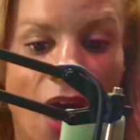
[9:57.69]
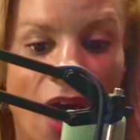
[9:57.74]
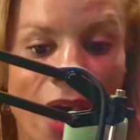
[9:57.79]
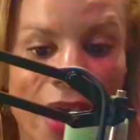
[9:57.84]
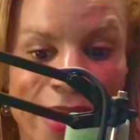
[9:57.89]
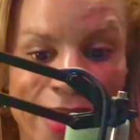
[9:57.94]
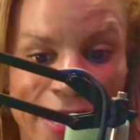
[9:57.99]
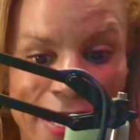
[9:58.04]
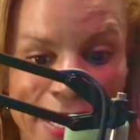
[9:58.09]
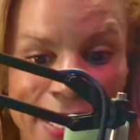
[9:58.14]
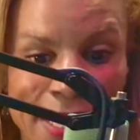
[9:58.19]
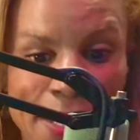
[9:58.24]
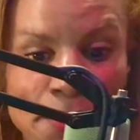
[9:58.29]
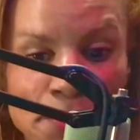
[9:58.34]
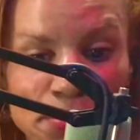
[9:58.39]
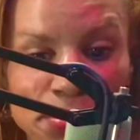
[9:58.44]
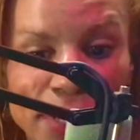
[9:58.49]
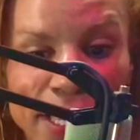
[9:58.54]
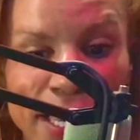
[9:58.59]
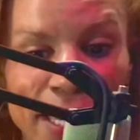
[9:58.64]
an
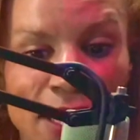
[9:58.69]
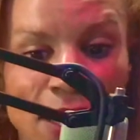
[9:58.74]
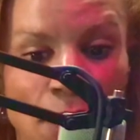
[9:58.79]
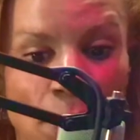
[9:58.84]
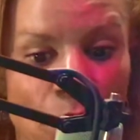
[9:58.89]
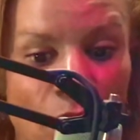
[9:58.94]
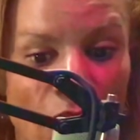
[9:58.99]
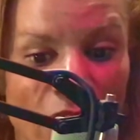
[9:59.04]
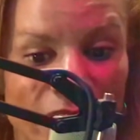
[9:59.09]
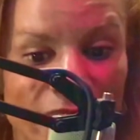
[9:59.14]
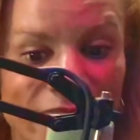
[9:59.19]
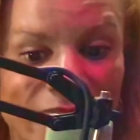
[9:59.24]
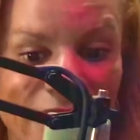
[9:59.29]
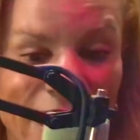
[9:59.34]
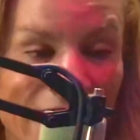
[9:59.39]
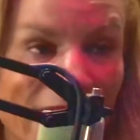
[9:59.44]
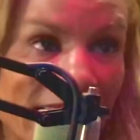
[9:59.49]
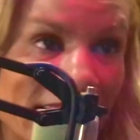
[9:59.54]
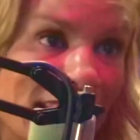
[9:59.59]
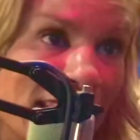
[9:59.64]
implant, a
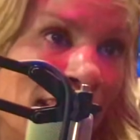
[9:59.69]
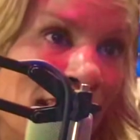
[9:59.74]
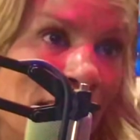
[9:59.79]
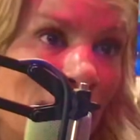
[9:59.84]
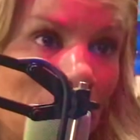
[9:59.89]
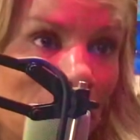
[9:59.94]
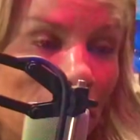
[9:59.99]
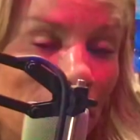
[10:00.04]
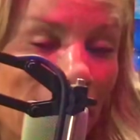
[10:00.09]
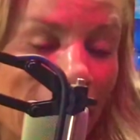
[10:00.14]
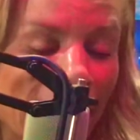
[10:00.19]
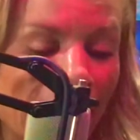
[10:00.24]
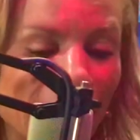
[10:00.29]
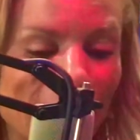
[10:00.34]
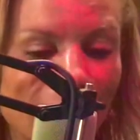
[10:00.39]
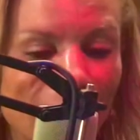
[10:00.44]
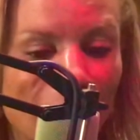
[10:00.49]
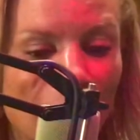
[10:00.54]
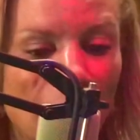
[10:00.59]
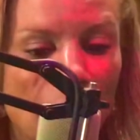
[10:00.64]
prosthetic implant,